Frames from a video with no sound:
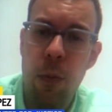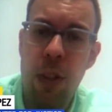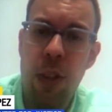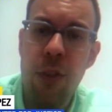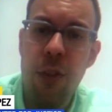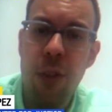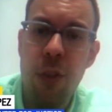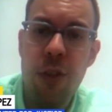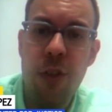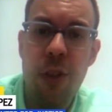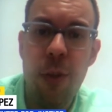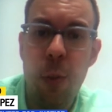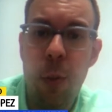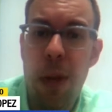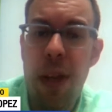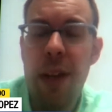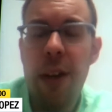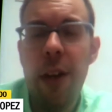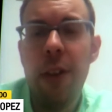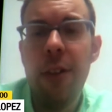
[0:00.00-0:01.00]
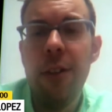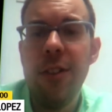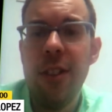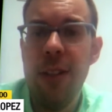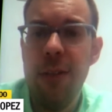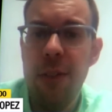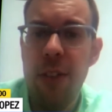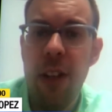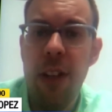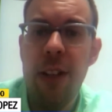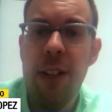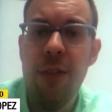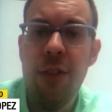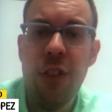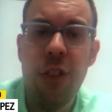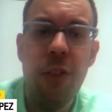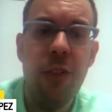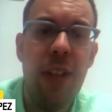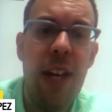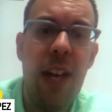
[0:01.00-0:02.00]
research that we and others have done
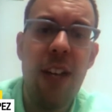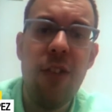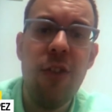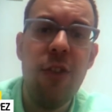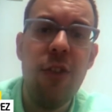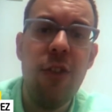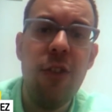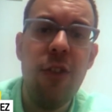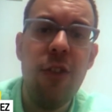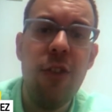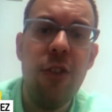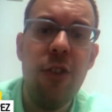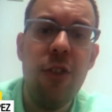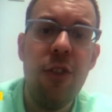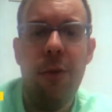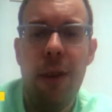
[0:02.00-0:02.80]
have shown to actually be quite